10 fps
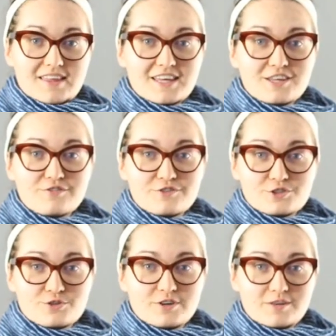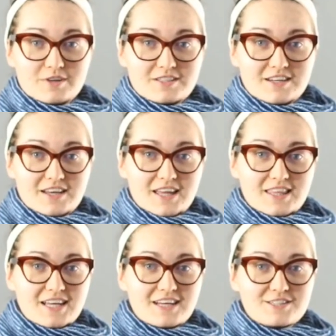Thank you for joining me
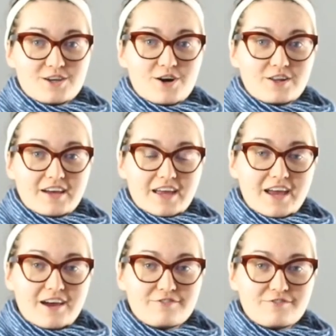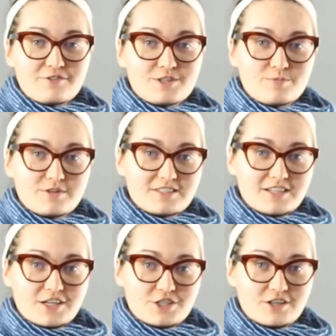today. That is all I have for this
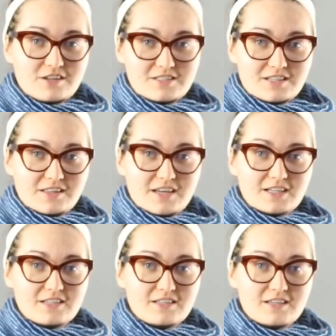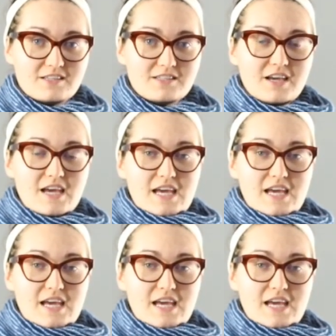presentation on celiac disease.